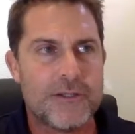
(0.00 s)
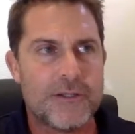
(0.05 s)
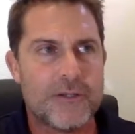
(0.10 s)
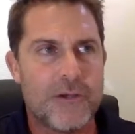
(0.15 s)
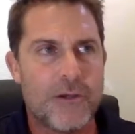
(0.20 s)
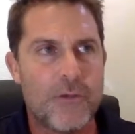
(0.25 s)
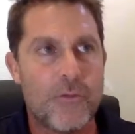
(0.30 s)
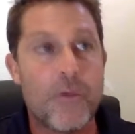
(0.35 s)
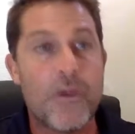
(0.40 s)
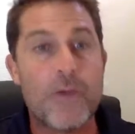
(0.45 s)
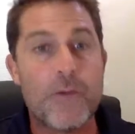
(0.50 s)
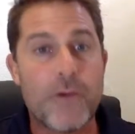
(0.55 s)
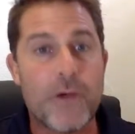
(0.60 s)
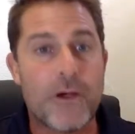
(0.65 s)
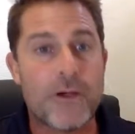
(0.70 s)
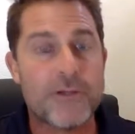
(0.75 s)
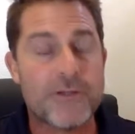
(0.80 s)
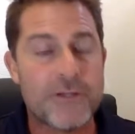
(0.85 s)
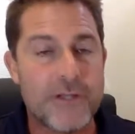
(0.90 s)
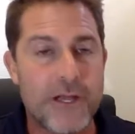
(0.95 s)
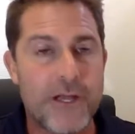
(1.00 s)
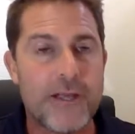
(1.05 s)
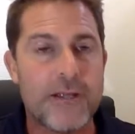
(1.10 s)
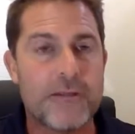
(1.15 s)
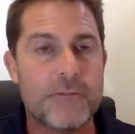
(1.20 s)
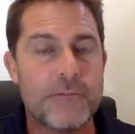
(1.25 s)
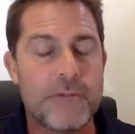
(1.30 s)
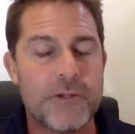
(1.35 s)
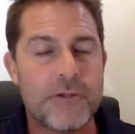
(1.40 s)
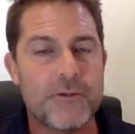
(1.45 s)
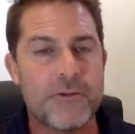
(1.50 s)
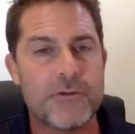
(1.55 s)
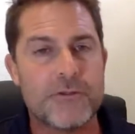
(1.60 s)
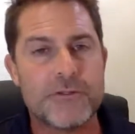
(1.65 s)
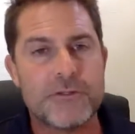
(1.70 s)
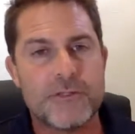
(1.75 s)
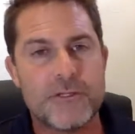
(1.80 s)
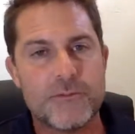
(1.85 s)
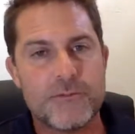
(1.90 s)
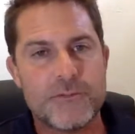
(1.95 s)
where we are today,
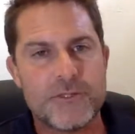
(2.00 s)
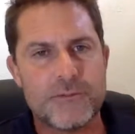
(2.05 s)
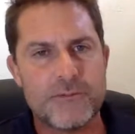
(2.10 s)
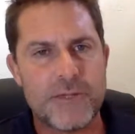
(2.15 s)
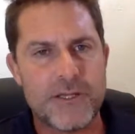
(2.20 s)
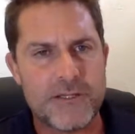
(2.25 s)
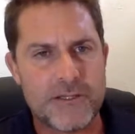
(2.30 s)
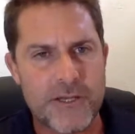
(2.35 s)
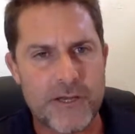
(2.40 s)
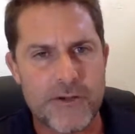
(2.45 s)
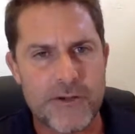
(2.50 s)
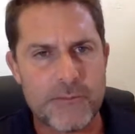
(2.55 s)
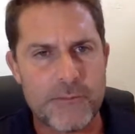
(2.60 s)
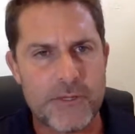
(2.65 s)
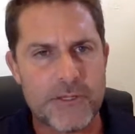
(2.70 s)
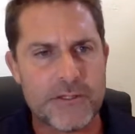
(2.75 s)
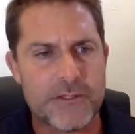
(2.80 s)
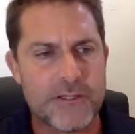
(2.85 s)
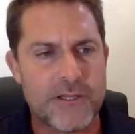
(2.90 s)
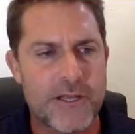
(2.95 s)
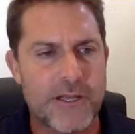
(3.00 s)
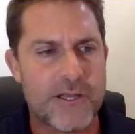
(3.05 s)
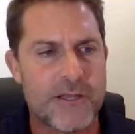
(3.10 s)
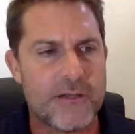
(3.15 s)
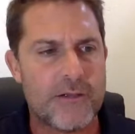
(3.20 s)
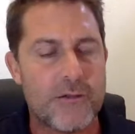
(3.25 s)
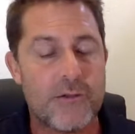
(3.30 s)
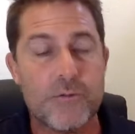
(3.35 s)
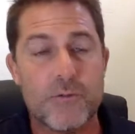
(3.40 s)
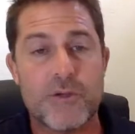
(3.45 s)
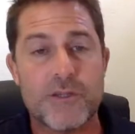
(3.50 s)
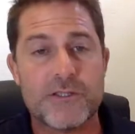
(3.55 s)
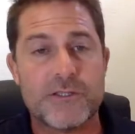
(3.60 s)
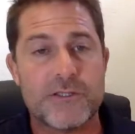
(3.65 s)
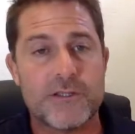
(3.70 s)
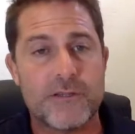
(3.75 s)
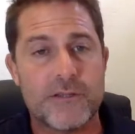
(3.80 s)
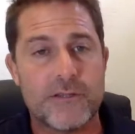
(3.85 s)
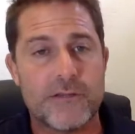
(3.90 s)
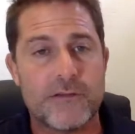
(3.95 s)
because he was a big dairyman. Yeah, he was
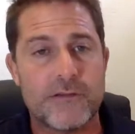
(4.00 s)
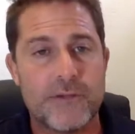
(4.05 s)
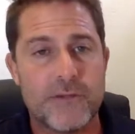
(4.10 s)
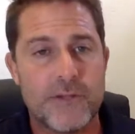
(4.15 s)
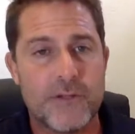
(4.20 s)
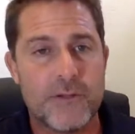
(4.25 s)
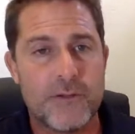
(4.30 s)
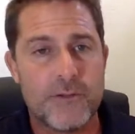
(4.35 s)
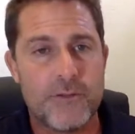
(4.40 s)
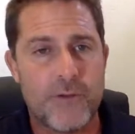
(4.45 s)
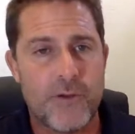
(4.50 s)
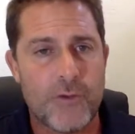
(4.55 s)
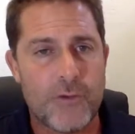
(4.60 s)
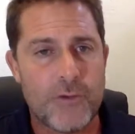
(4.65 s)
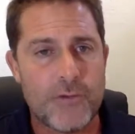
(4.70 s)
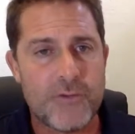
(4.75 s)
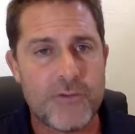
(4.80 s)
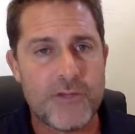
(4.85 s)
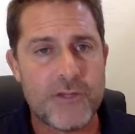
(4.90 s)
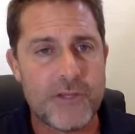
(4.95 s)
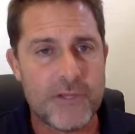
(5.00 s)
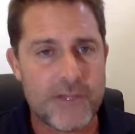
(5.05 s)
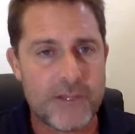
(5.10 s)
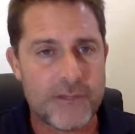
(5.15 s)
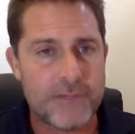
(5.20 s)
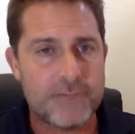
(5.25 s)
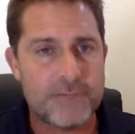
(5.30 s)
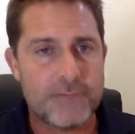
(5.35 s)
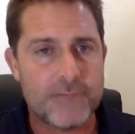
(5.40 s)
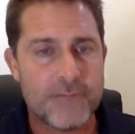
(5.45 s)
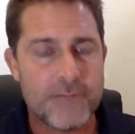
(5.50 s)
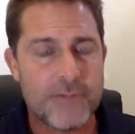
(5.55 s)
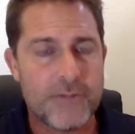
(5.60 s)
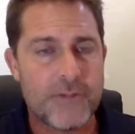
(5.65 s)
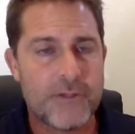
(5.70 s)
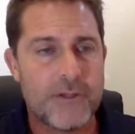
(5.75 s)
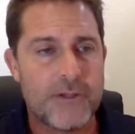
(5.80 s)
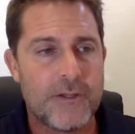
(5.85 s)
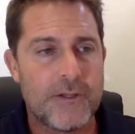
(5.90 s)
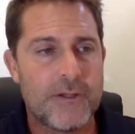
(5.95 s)
the Farmer of the Year.
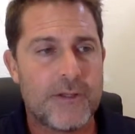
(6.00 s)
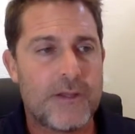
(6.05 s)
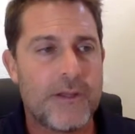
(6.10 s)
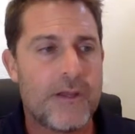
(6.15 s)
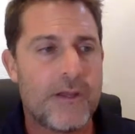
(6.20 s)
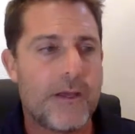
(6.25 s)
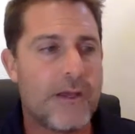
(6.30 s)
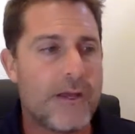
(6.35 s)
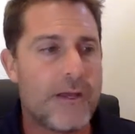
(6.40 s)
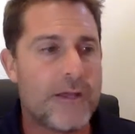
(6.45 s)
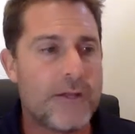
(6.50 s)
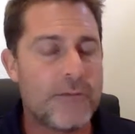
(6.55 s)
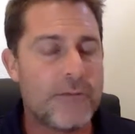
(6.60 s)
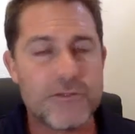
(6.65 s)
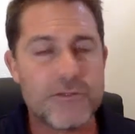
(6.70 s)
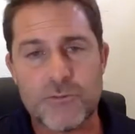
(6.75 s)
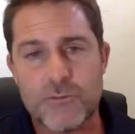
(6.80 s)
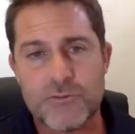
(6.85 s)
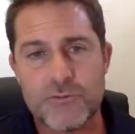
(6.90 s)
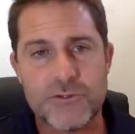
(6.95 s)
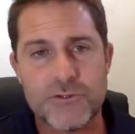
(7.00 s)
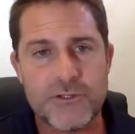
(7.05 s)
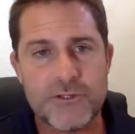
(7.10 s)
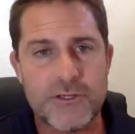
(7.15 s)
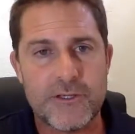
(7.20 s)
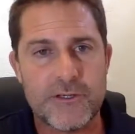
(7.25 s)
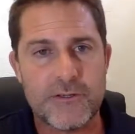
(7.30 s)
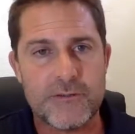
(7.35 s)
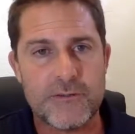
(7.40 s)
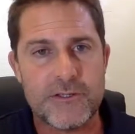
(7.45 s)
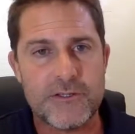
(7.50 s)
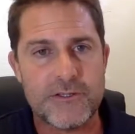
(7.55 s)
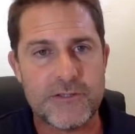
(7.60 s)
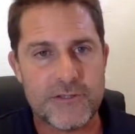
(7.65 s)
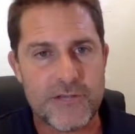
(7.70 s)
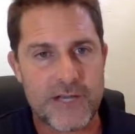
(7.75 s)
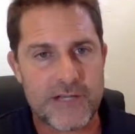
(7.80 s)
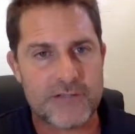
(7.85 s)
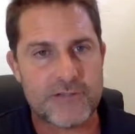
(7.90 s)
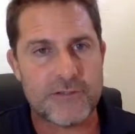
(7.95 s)
He was also the
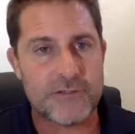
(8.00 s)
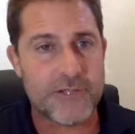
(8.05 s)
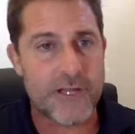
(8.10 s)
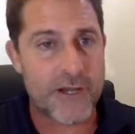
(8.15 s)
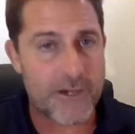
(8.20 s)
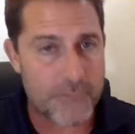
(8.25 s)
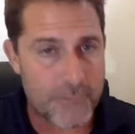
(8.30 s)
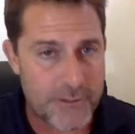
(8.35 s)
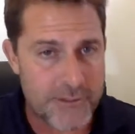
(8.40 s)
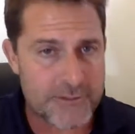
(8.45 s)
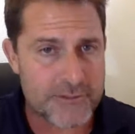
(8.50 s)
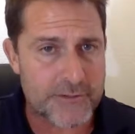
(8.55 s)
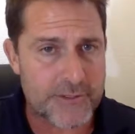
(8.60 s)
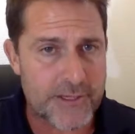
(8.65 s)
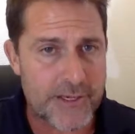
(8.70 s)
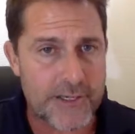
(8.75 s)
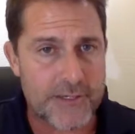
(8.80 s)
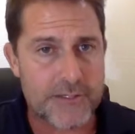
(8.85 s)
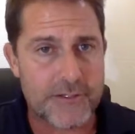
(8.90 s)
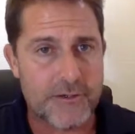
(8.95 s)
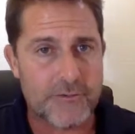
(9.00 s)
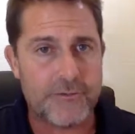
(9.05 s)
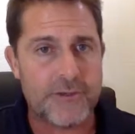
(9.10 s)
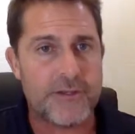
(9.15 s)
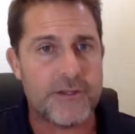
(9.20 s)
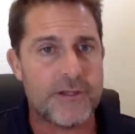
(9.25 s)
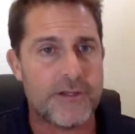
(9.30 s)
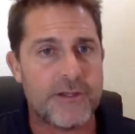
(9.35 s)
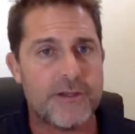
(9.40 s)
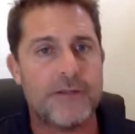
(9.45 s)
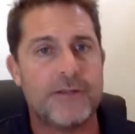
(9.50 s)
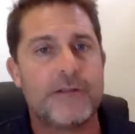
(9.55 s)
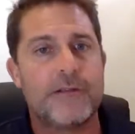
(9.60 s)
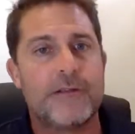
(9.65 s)
International Dairy Personality of the Year.